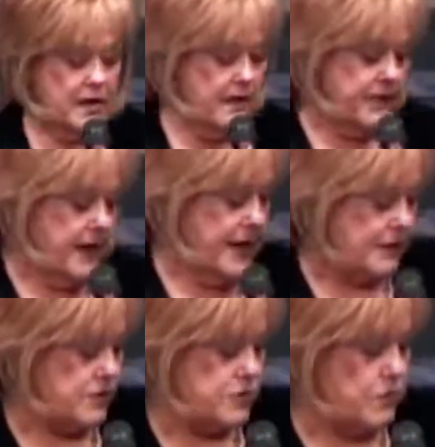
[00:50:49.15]
They had
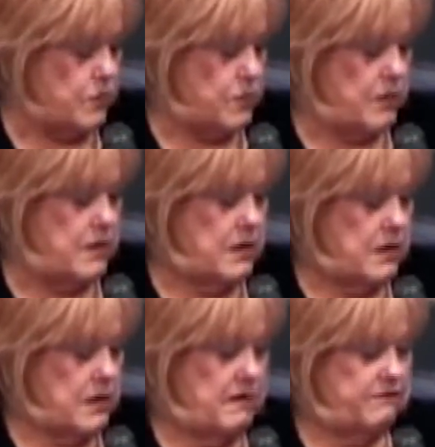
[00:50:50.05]
a sword,
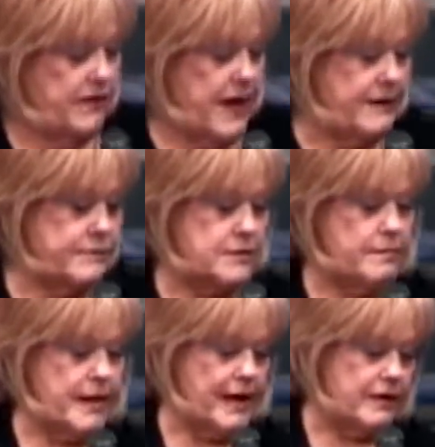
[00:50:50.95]
flames
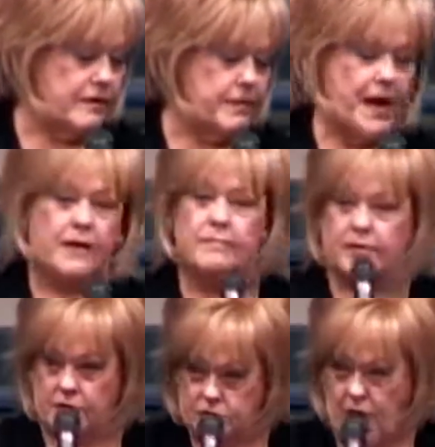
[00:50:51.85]
come out of the bottom and
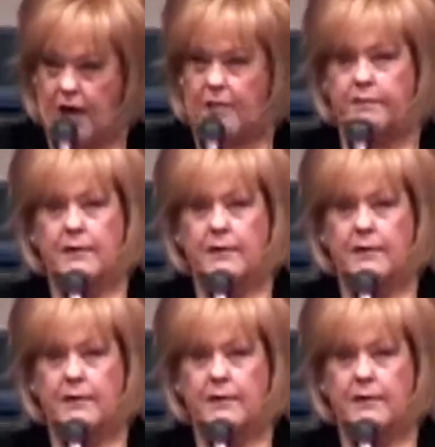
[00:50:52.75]
the top.